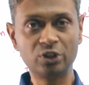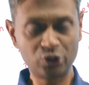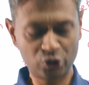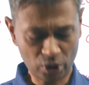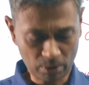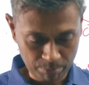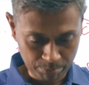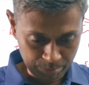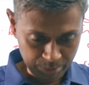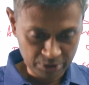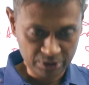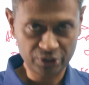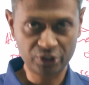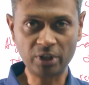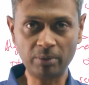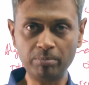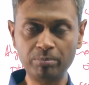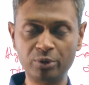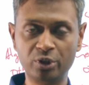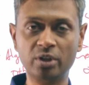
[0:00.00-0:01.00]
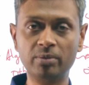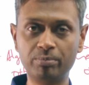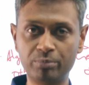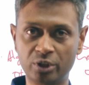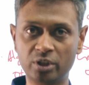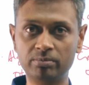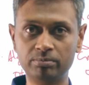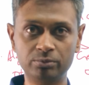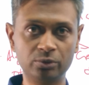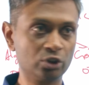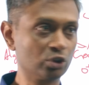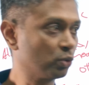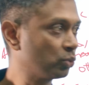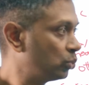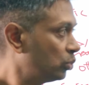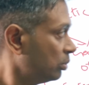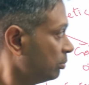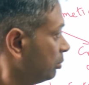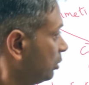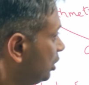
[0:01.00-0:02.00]
jump, jump, jump, jump.
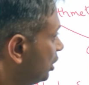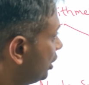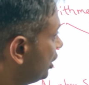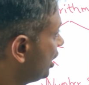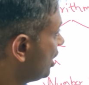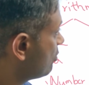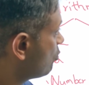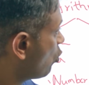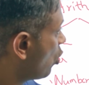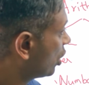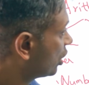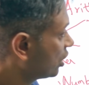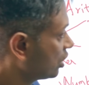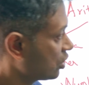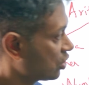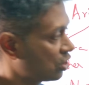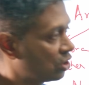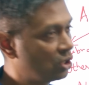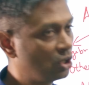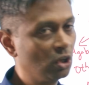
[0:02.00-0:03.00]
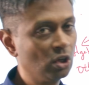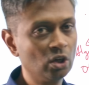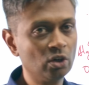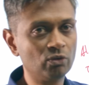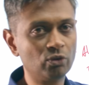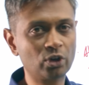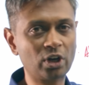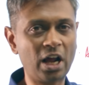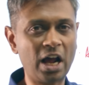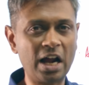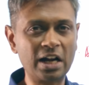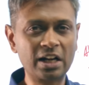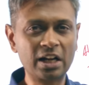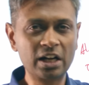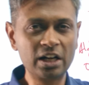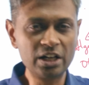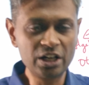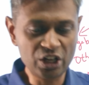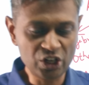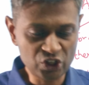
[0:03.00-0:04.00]
Swim in the deep waters for
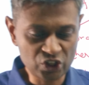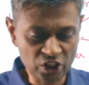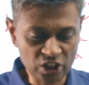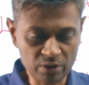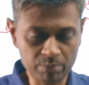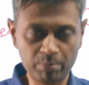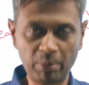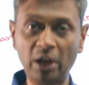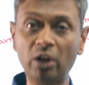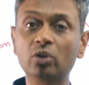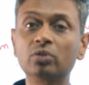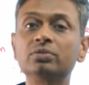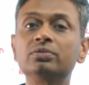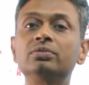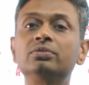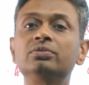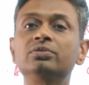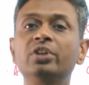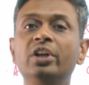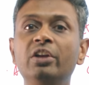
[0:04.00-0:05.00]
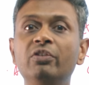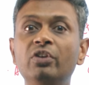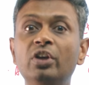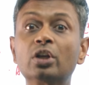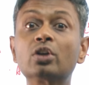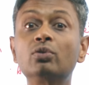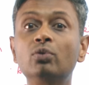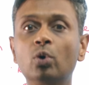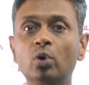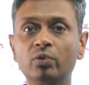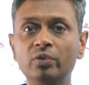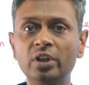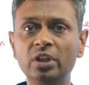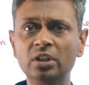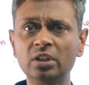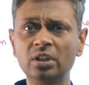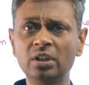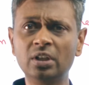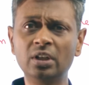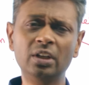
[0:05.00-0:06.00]
at least a spell of 3 weeks, 4
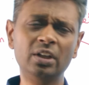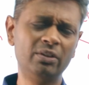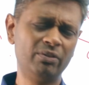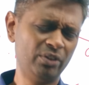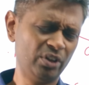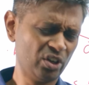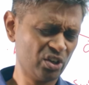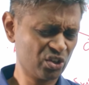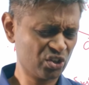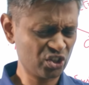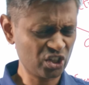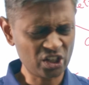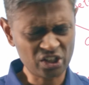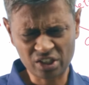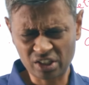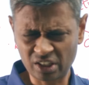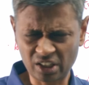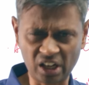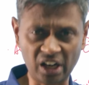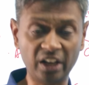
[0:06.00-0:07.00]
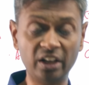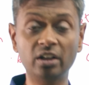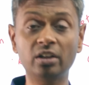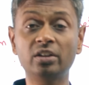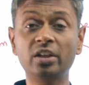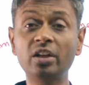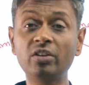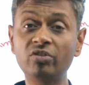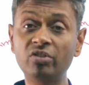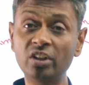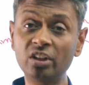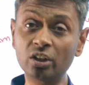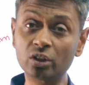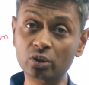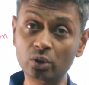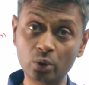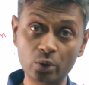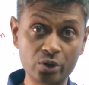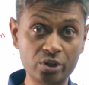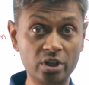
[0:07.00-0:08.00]
weeks, where you're just trying, then see the
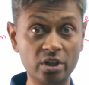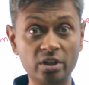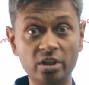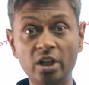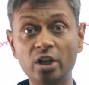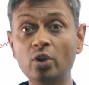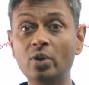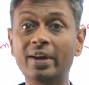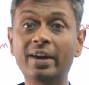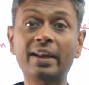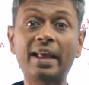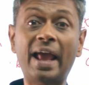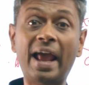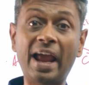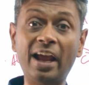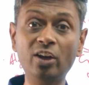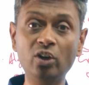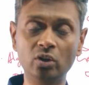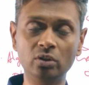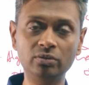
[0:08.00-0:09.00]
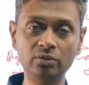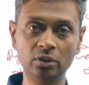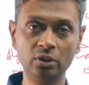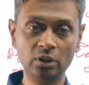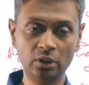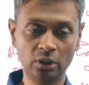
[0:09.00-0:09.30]
solution. Then you'll get a hang of,